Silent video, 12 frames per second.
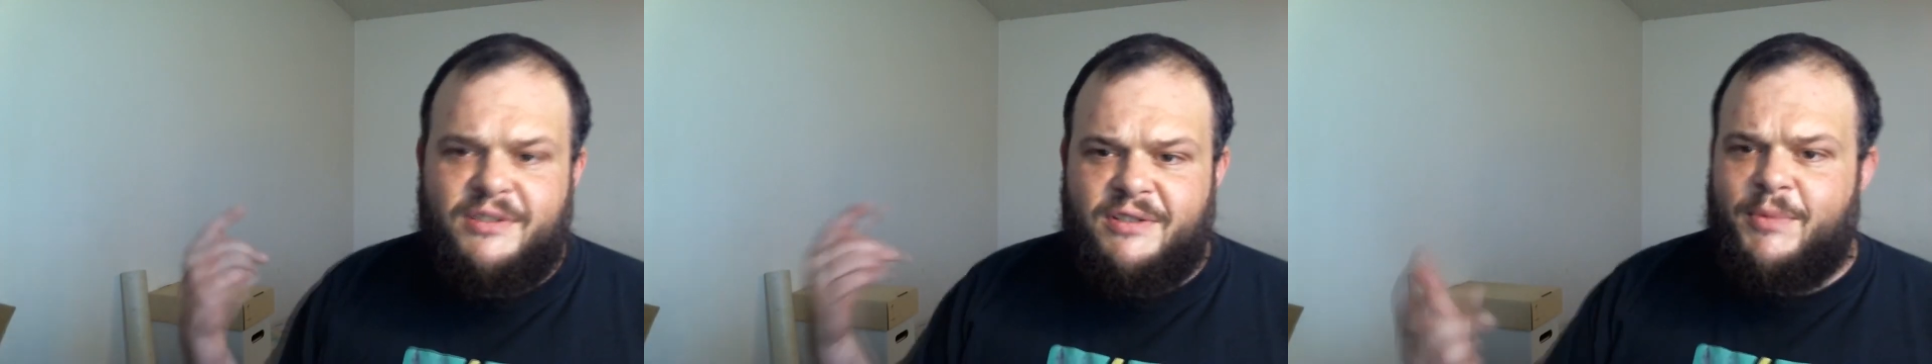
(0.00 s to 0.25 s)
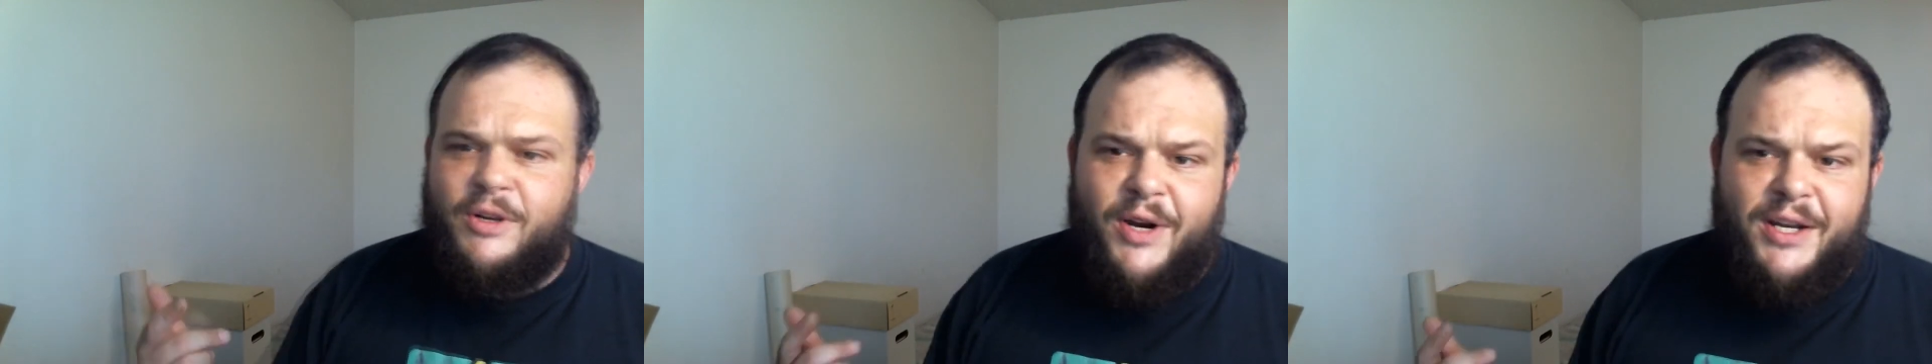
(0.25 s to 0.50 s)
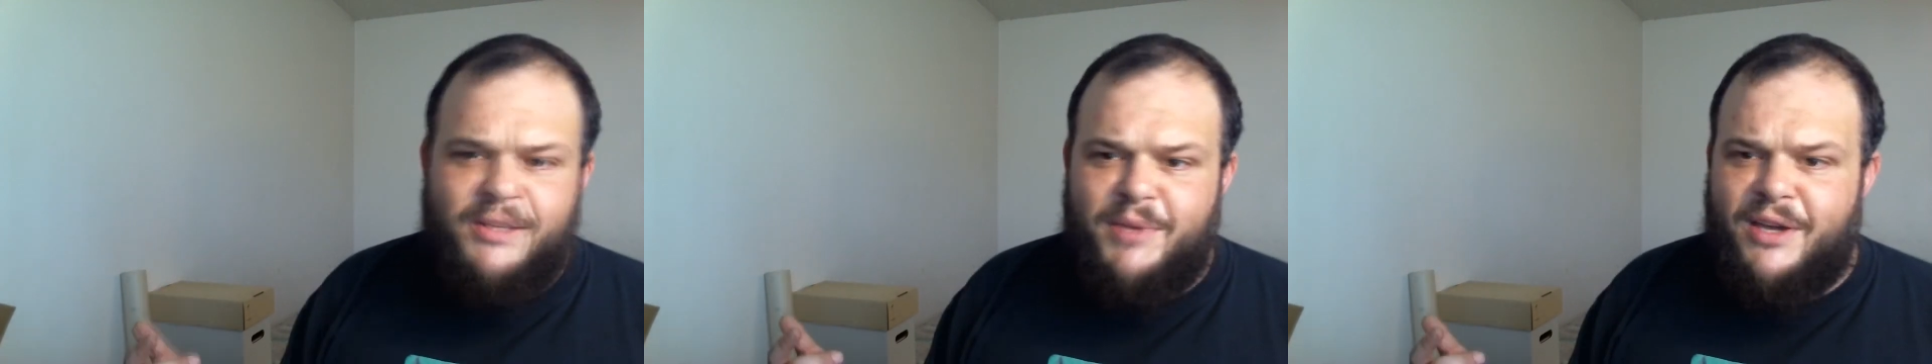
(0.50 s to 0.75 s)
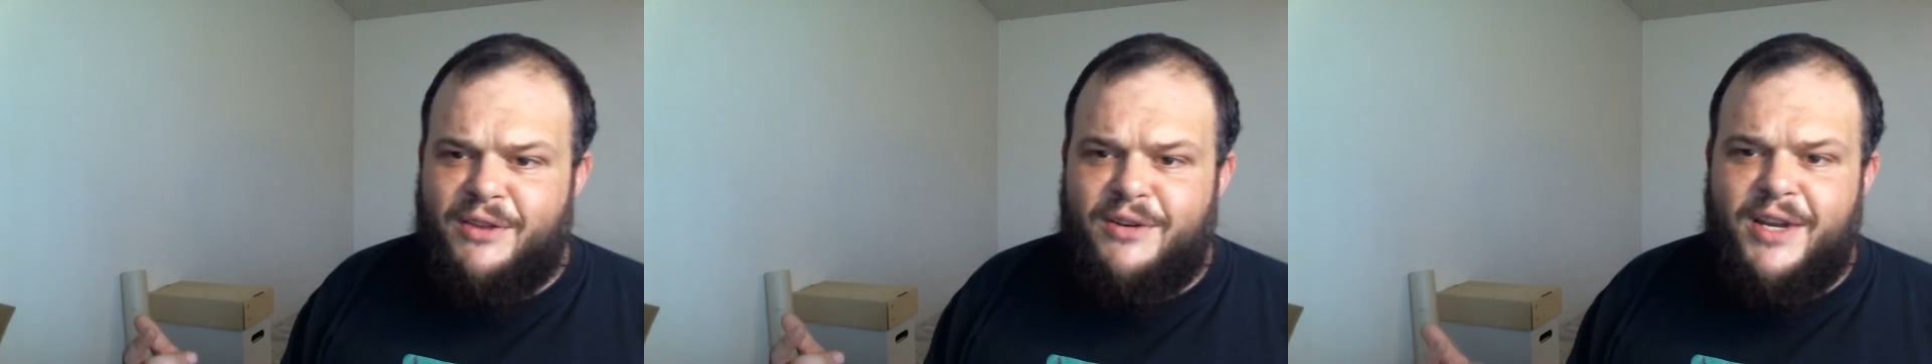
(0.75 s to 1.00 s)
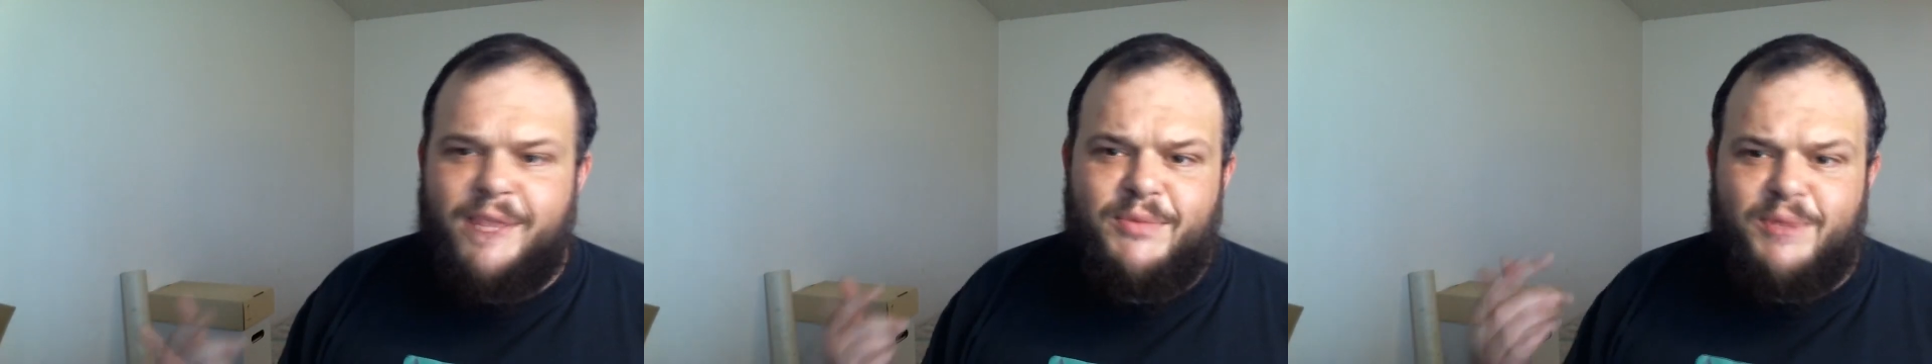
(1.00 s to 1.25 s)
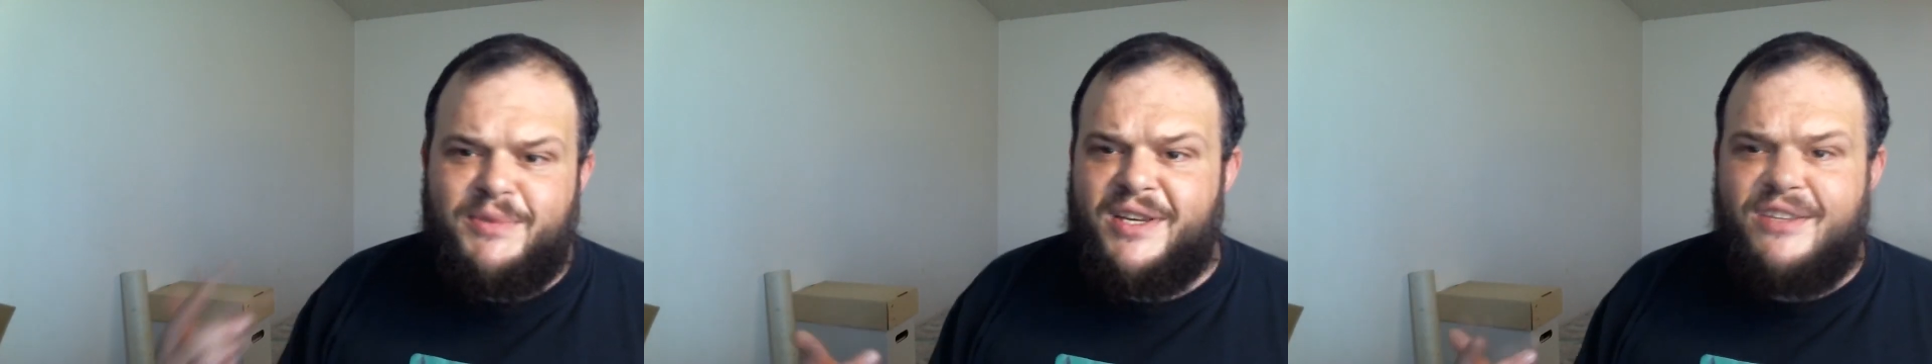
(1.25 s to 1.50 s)
Someone corrected me on their name, so
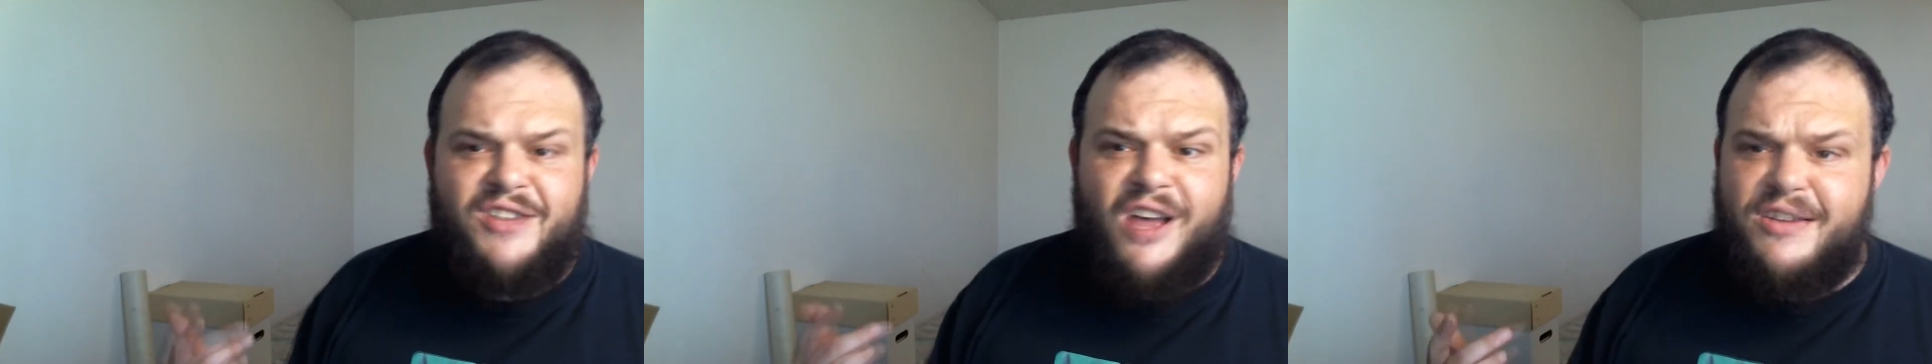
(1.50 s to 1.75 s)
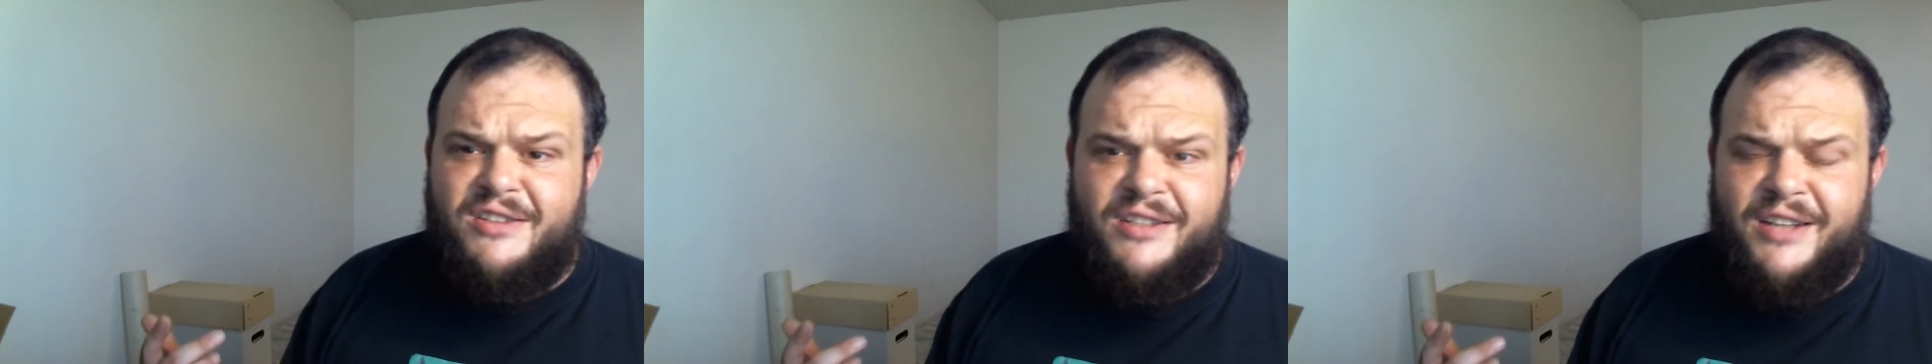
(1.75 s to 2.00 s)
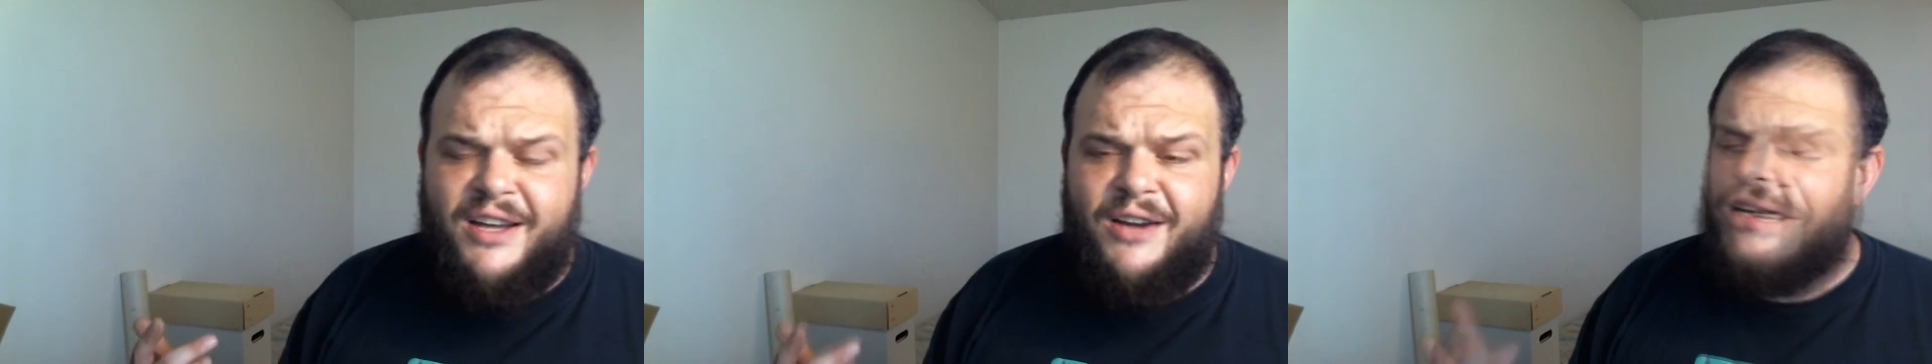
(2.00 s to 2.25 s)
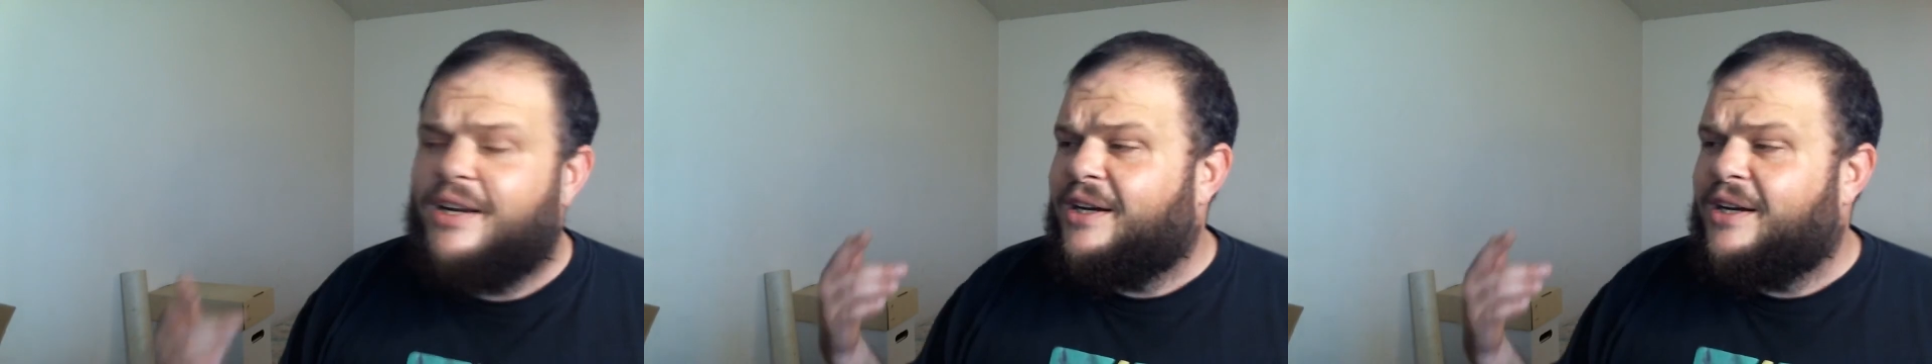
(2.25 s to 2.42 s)
I'm saying Soska now.